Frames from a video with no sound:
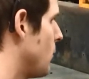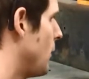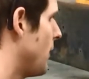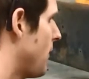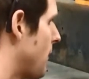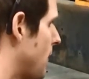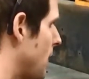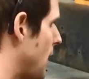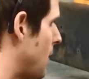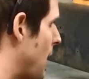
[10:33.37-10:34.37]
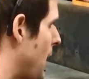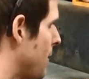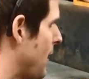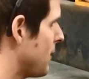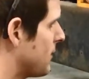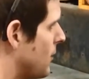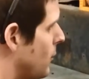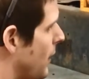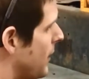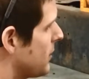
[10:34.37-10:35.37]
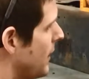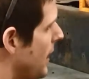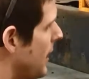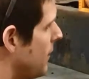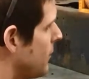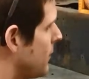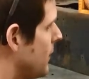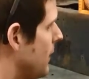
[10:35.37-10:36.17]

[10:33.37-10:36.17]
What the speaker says: with our body mount. So we actually have